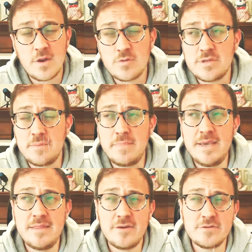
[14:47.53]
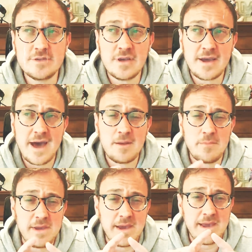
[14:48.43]
know, to me, there's got to
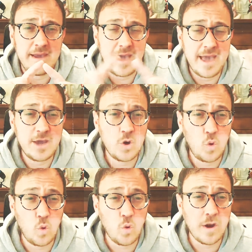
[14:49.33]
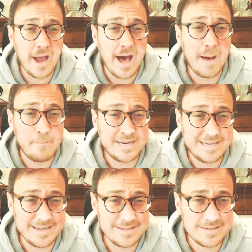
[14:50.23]
be a core
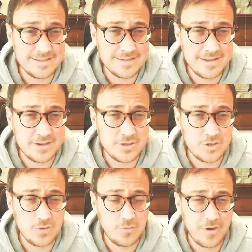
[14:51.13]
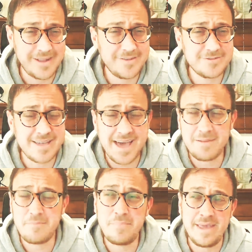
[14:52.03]
competence issue, right? There's got
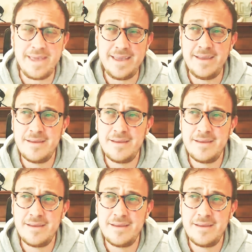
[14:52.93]
to be